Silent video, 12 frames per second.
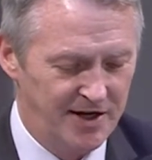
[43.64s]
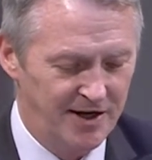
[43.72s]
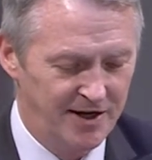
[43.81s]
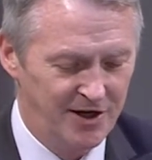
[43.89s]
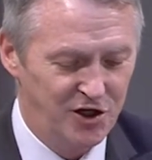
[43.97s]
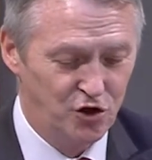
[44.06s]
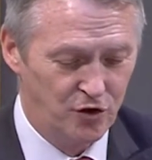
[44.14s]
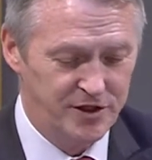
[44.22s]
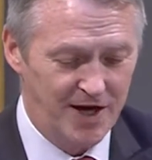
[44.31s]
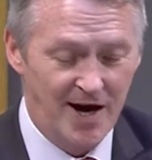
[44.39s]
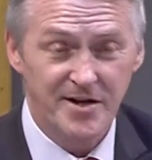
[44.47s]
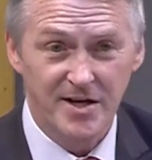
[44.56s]
the
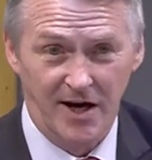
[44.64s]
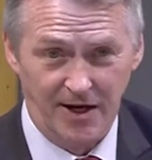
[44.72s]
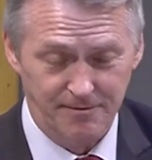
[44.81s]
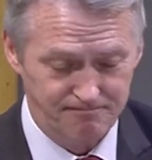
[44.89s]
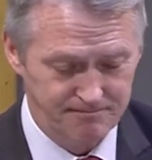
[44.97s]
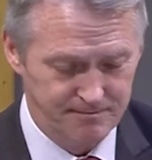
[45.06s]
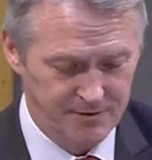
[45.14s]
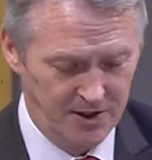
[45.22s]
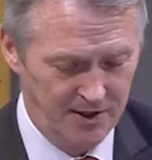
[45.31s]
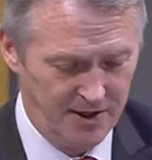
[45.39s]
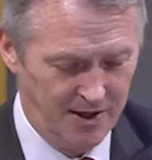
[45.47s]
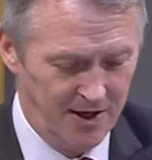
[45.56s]
fantastic fundraising
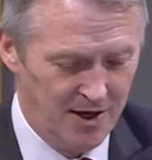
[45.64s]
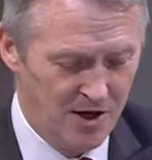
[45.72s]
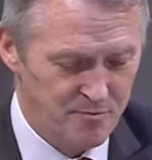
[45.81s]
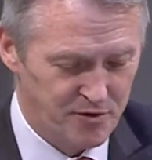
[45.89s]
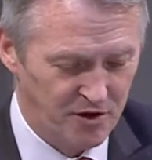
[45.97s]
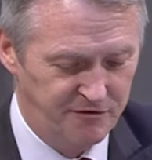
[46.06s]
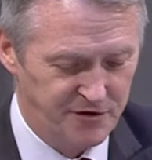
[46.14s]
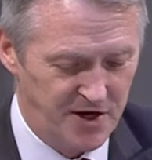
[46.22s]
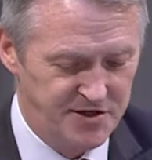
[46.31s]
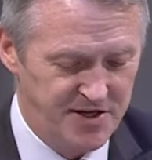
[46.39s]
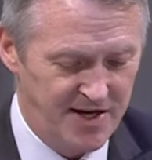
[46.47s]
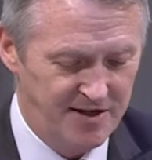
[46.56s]
efforts of local
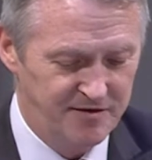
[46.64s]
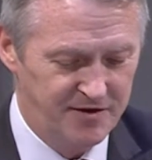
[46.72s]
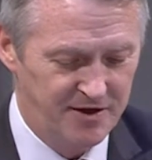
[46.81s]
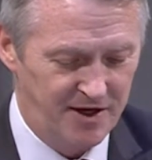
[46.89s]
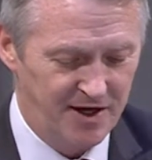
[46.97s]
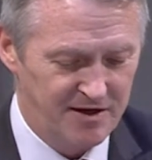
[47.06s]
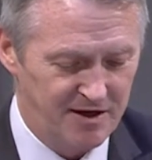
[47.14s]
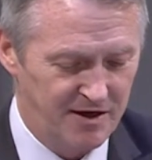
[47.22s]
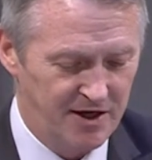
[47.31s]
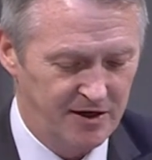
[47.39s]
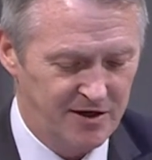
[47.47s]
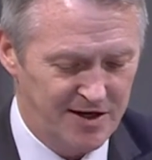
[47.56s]
communities across
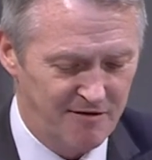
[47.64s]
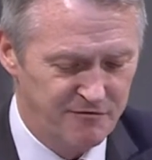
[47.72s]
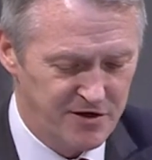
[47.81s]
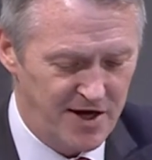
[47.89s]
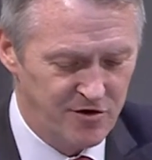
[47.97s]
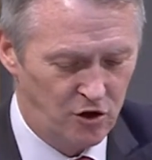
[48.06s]
the area,